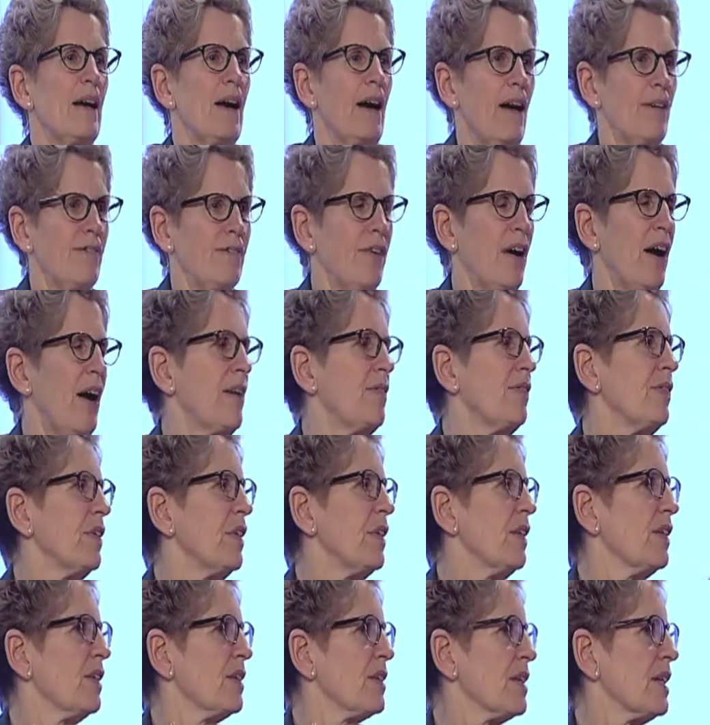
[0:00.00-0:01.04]
a
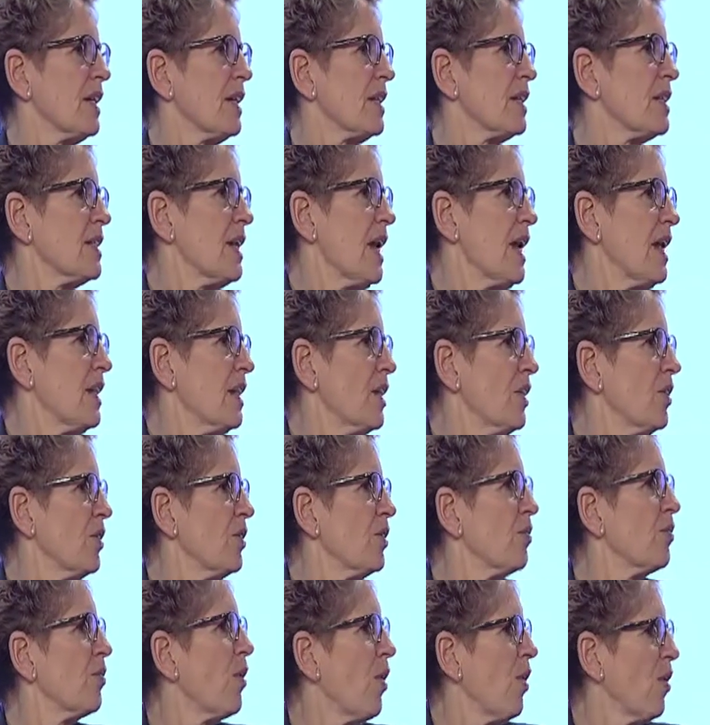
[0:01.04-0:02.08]
five-year, six,
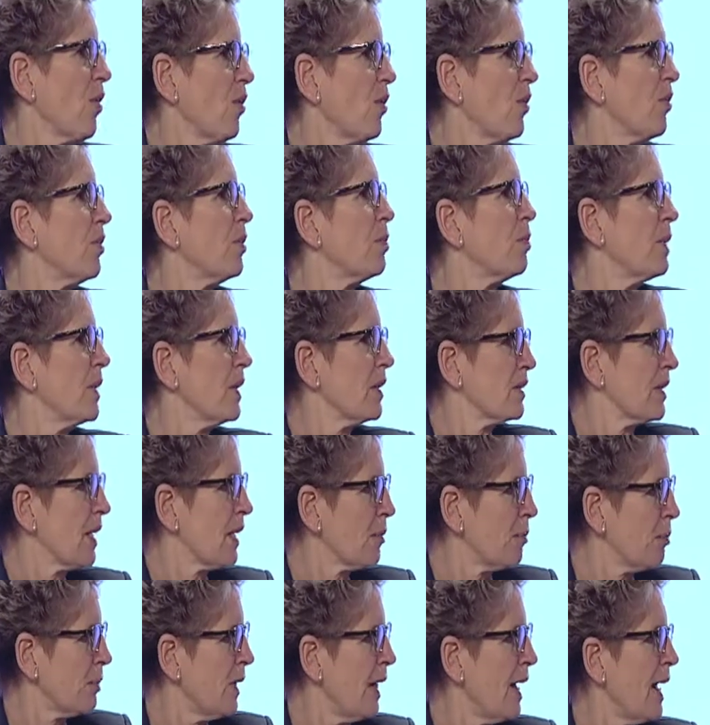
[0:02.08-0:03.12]
ten-year road
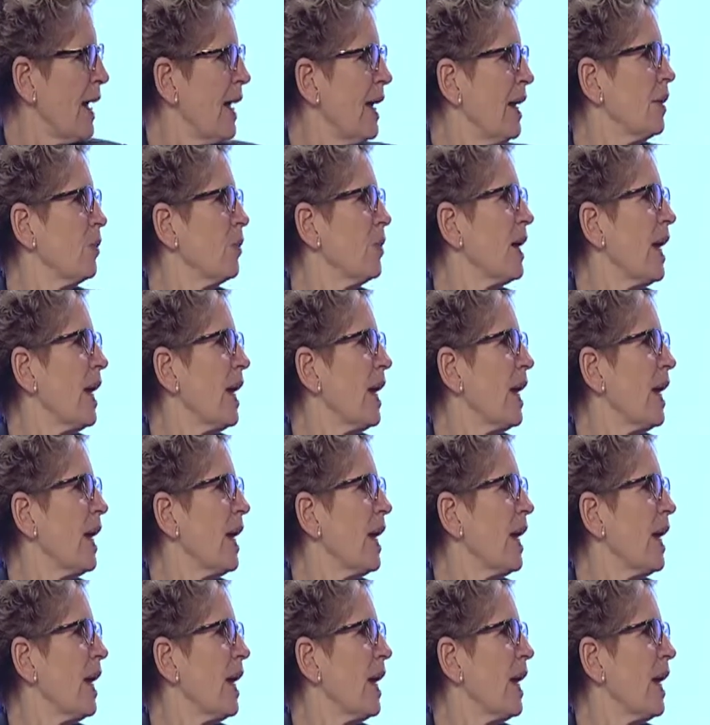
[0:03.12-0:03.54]
building plan.